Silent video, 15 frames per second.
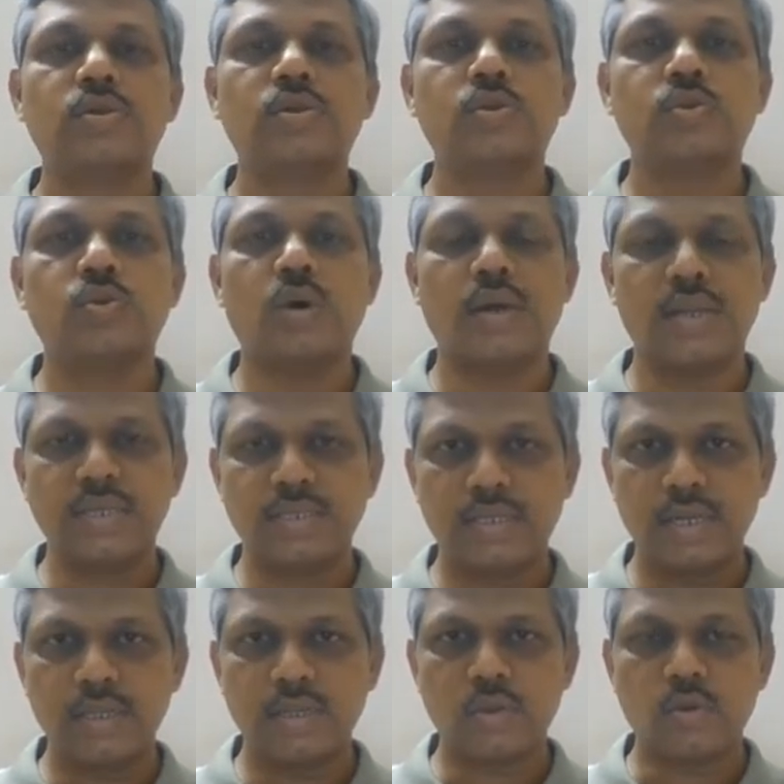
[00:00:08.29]
To
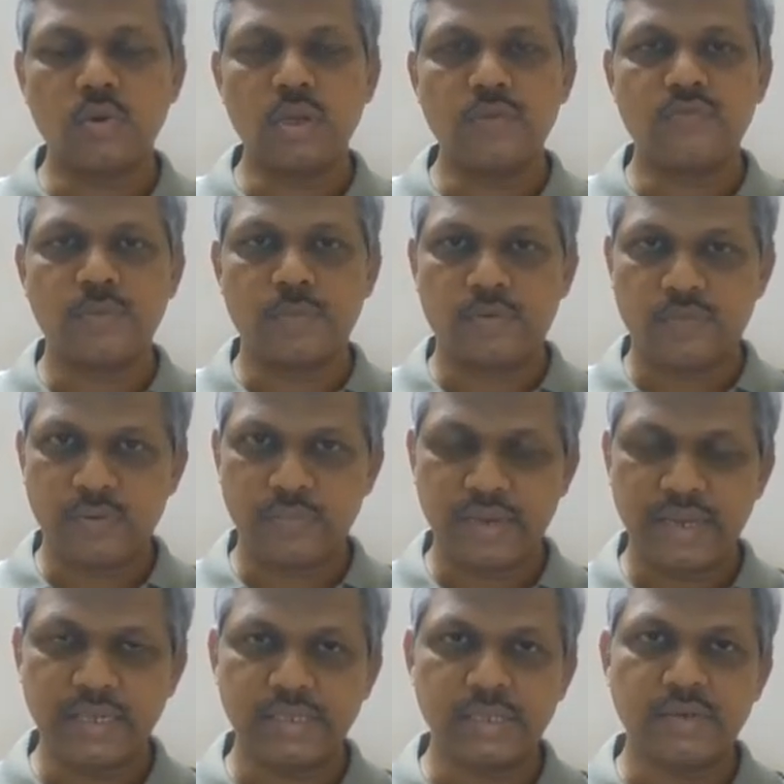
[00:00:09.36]
understand the role of a buffer
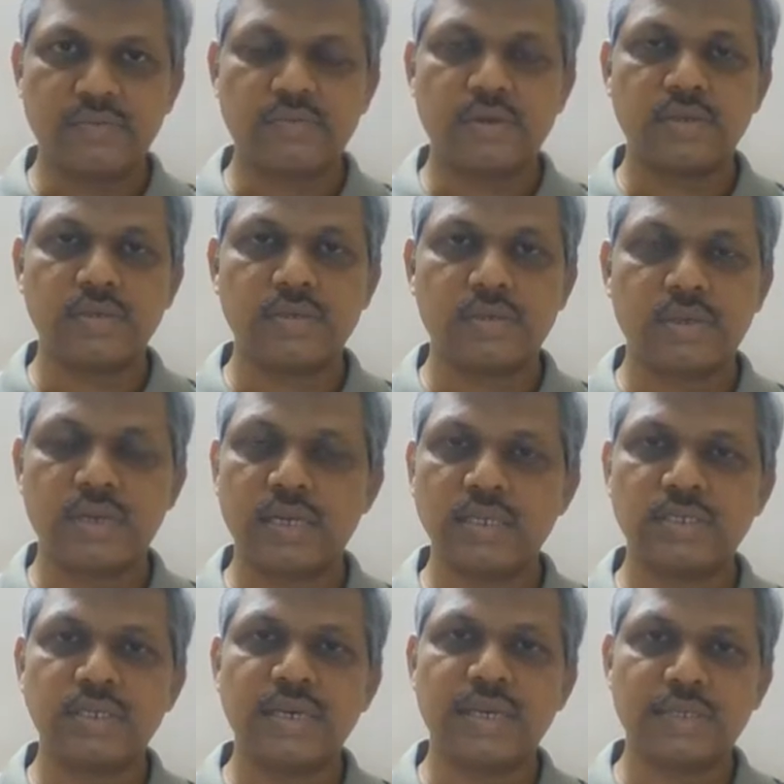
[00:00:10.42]
manager, first let
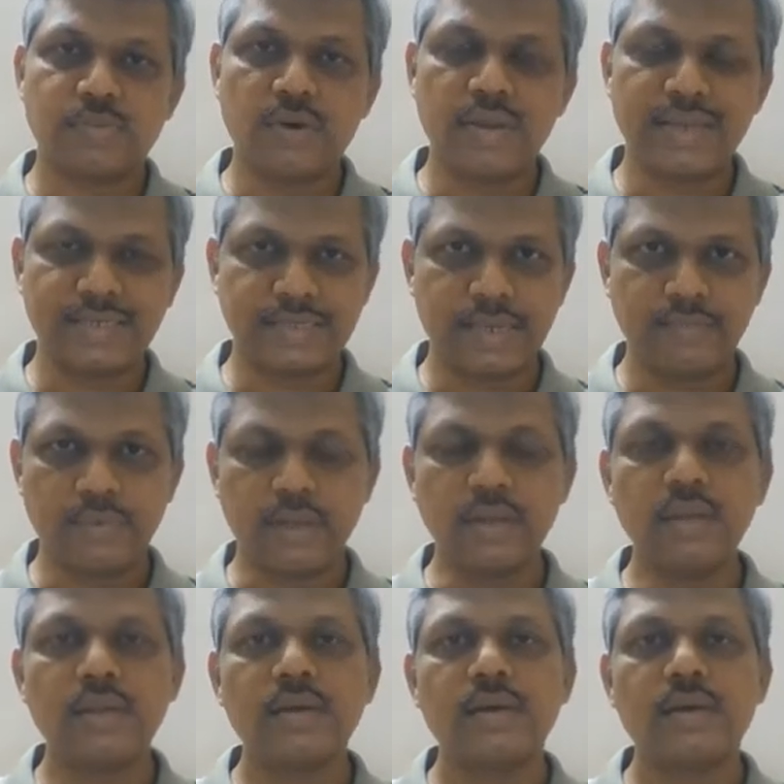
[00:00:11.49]
us see a small example.
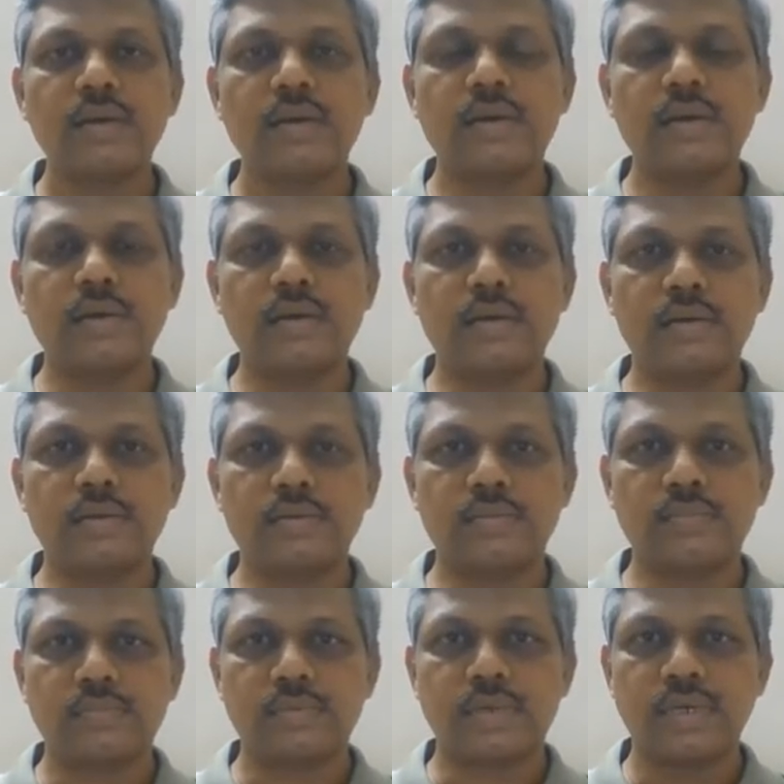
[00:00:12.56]
Uh,
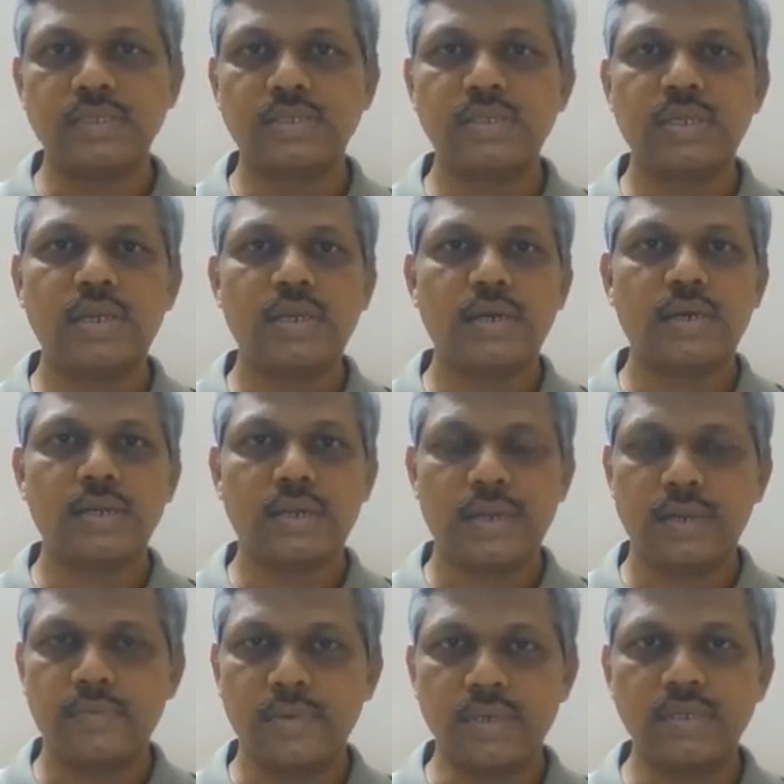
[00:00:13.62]
consider a
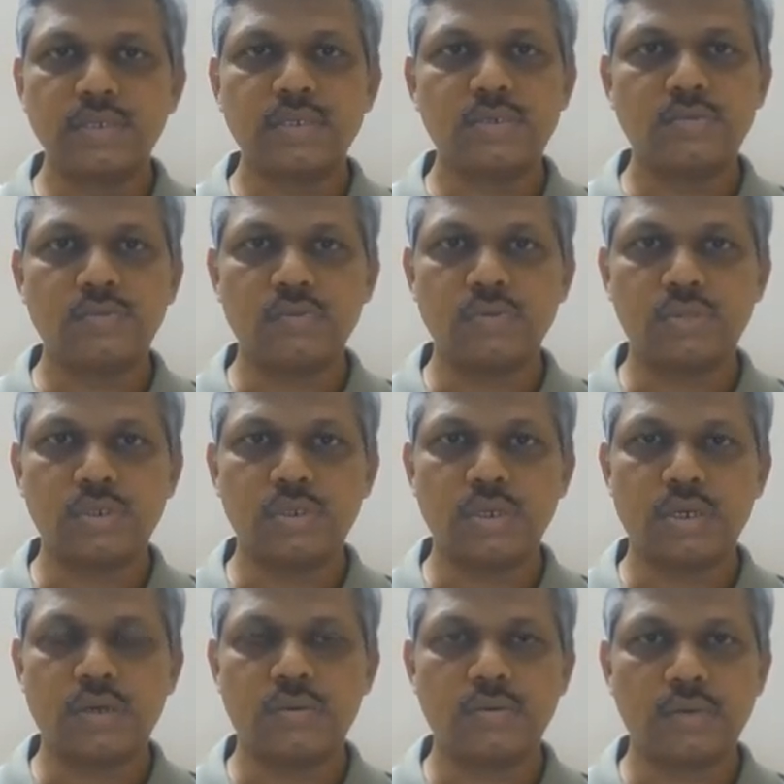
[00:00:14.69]
database which
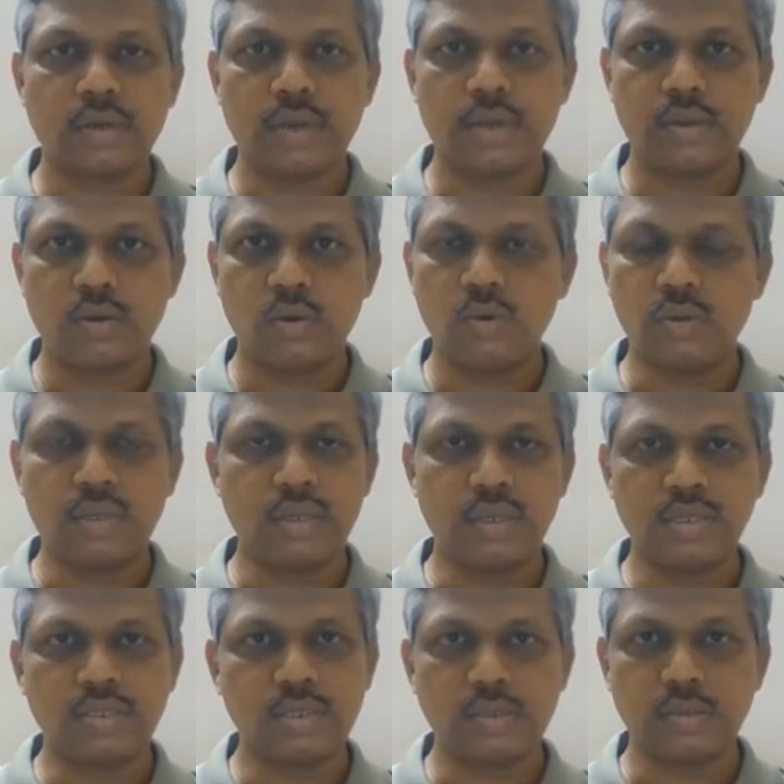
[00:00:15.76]
uh, can hold the
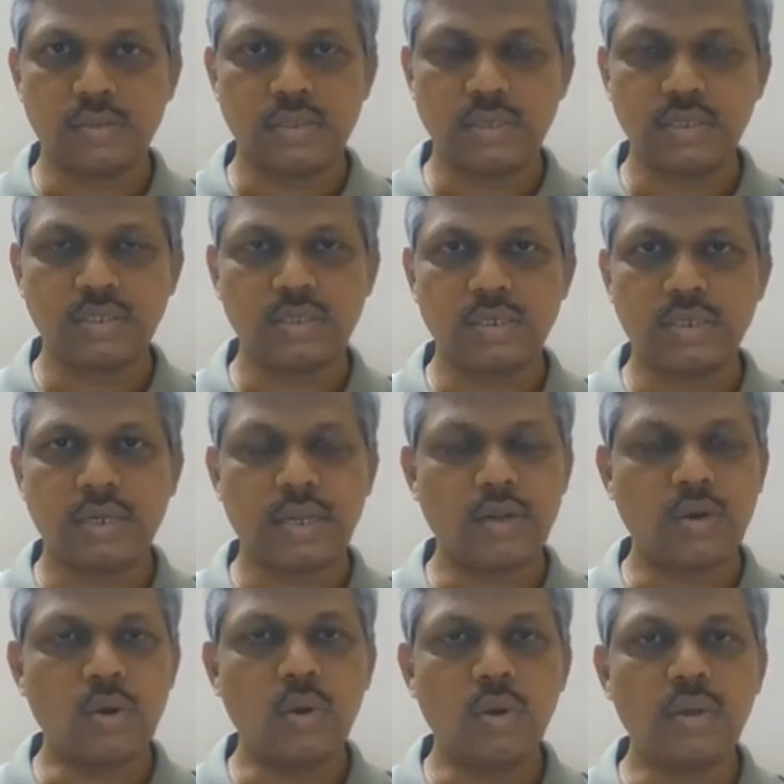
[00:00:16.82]
disk. The disk
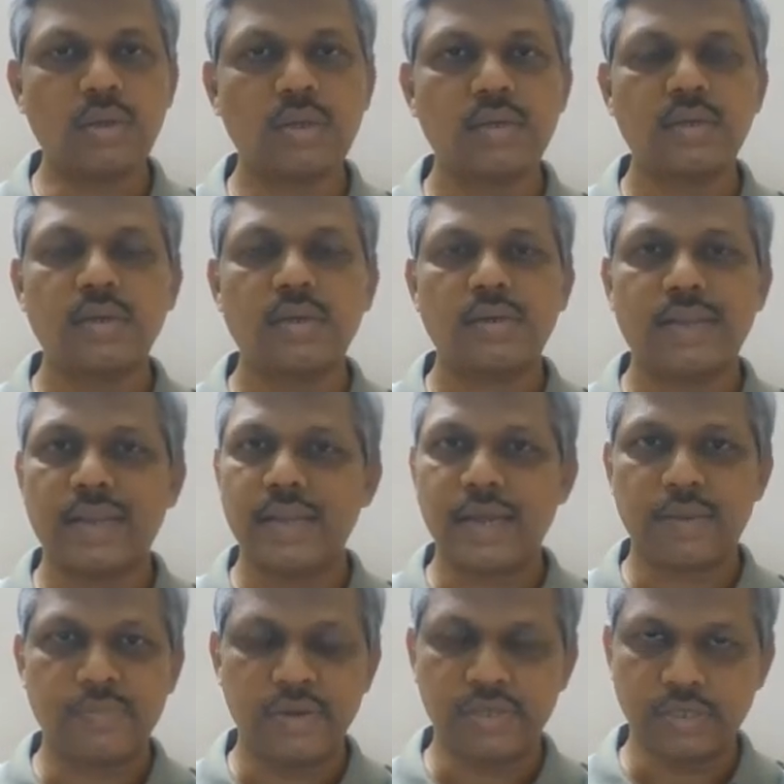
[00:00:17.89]
can hold 10
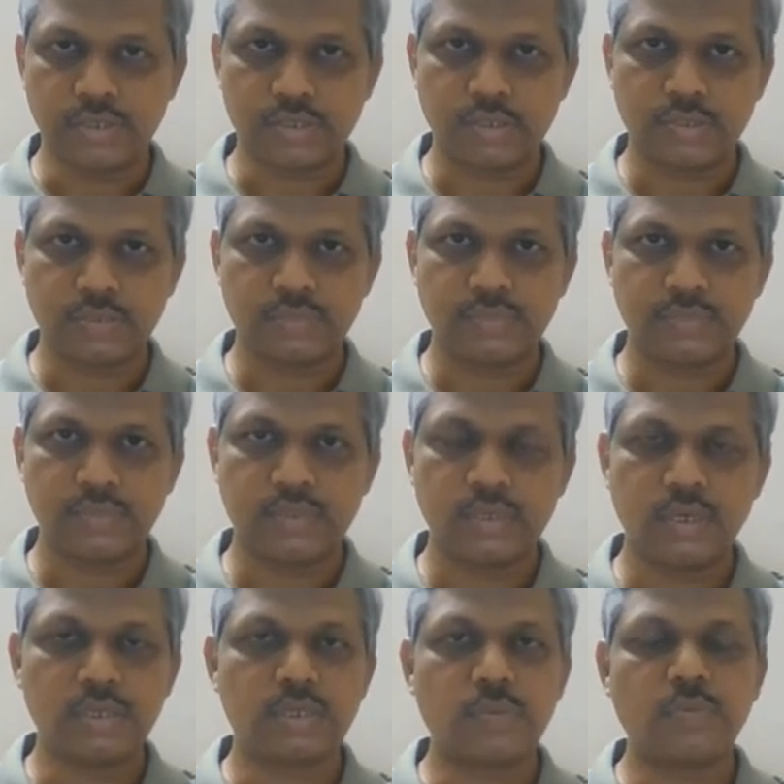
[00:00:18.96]
lakh pages,
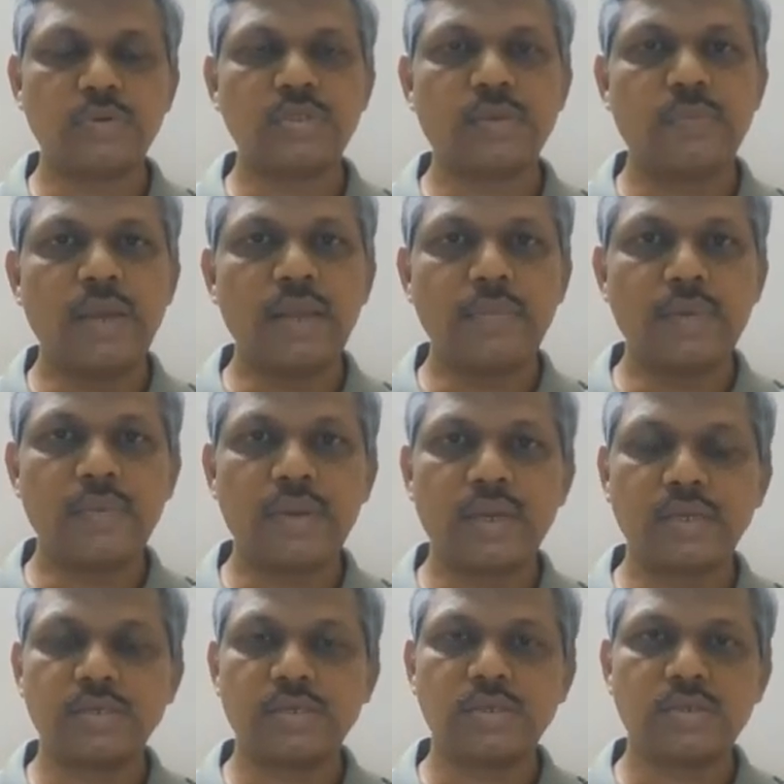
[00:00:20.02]
and suppose the main memory
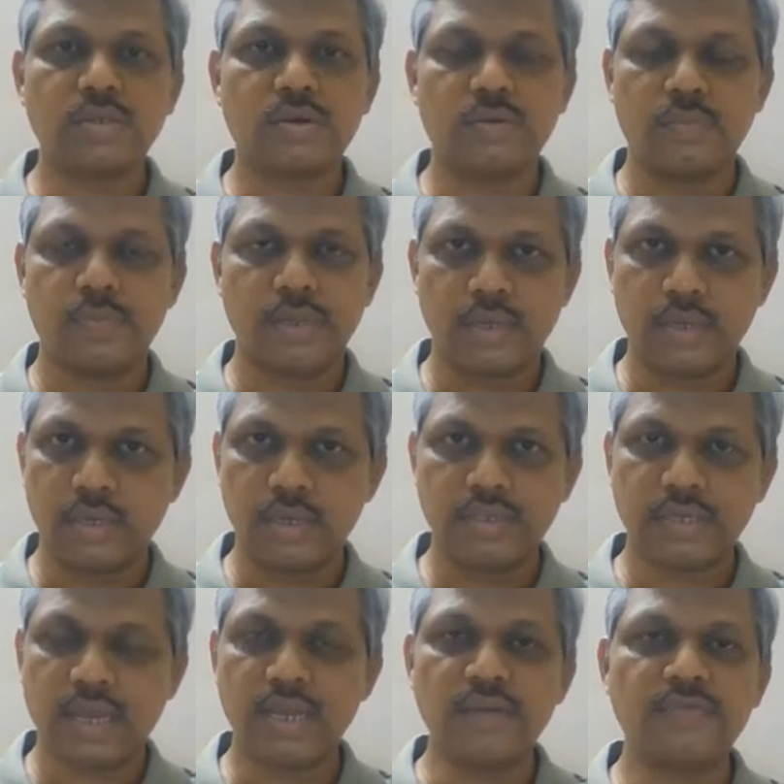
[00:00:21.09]
consists of, I mean,
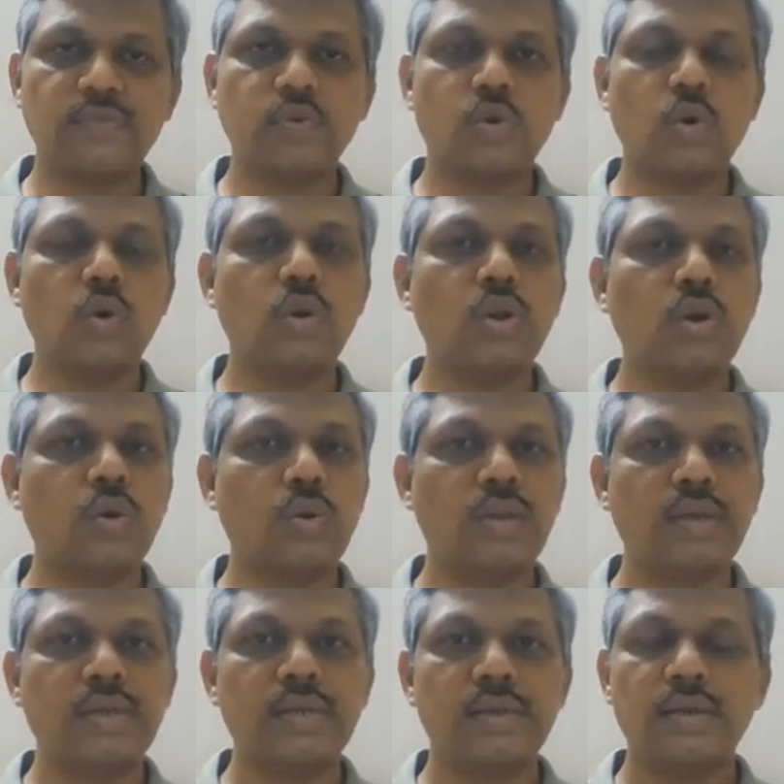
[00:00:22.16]
is enough to hold
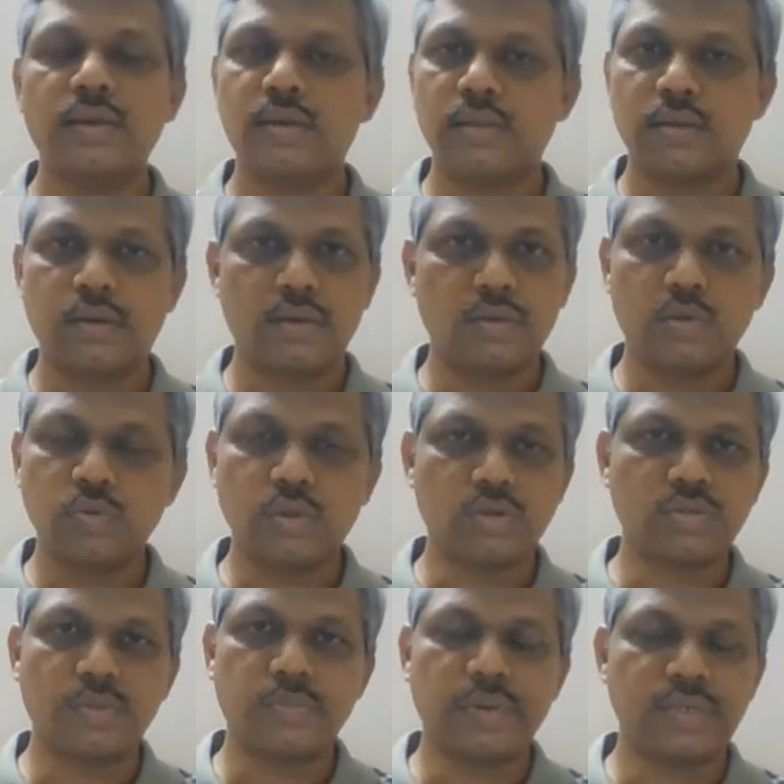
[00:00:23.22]
only uh,
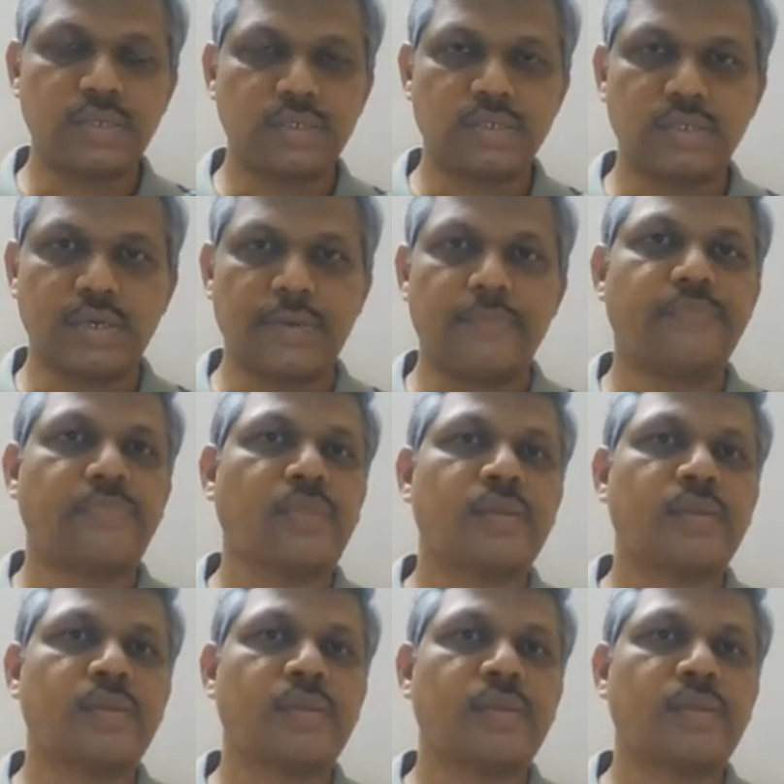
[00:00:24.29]
2,000 pages, say.